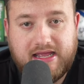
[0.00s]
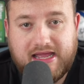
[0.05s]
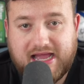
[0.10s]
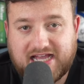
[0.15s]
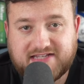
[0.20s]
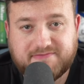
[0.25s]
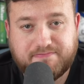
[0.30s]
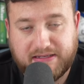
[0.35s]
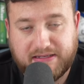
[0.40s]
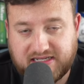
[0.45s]

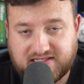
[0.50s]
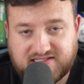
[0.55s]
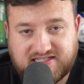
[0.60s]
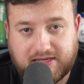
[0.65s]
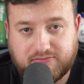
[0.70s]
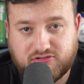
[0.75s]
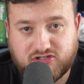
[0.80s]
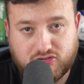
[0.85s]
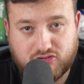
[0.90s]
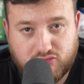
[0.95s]
has been
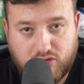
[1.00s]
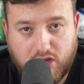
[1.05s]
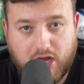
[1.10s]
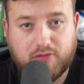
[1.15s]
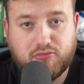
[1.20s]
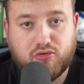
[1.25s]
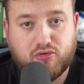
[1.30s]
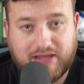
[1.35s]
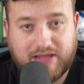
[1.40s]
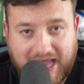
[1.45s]
exceptional.
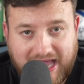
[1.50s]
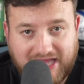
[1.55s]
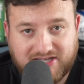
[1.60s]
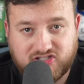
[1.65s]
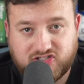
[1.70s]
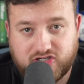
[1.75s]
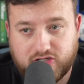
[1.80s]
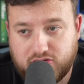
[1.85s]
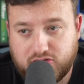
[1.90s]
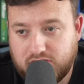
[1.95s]
I will
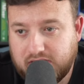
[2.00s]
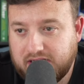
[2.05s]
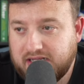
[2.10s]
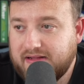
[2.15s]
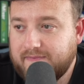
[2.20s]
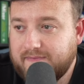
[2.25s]
catch you